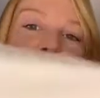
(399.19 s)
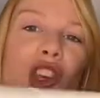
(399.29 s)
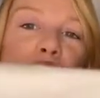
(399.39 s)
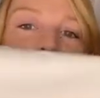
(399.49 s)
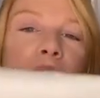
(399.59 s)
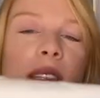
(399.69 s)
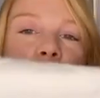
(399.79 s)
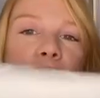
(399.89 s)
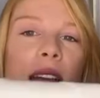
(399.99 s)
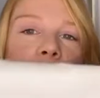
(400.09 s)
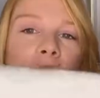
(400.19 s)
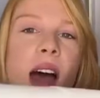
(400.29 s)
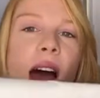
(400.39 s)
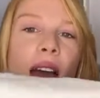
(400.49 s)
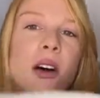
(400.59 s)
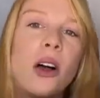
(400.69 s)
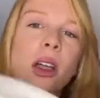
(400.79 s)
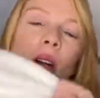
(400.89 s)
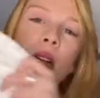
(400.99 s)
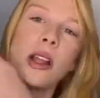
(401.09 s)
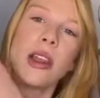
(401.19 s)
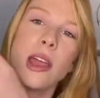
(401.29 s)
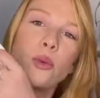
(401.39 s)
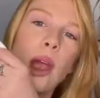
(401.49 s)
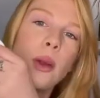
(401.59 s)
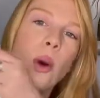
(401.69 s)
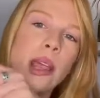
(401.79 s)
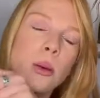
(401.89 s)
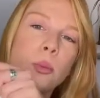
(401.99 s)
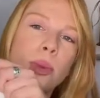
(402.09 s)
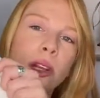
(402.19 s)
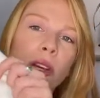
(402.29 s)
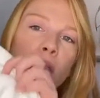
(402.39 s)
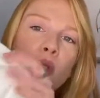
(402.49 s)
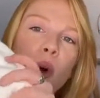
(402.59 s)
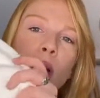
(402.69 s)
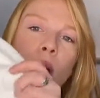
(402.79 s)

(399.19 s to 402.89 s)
USA style, like red, white, and blue.